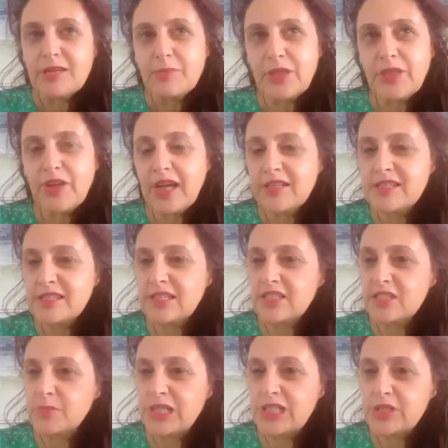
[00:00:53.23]
but they had
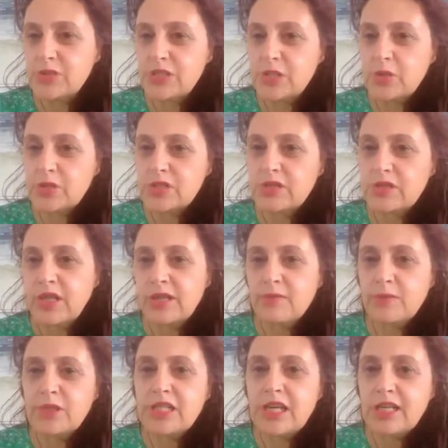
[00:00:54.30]
such mixed results that they
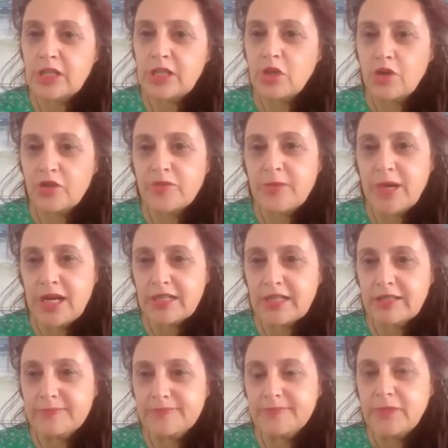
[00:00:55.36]
were taken off
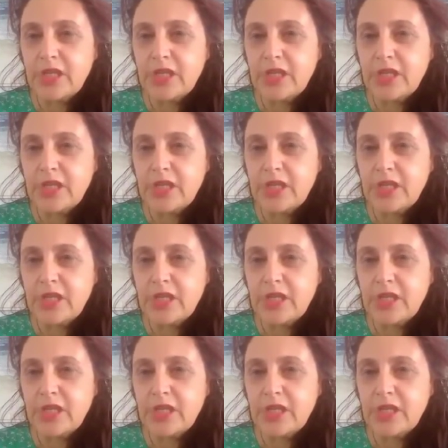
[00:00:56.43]
market.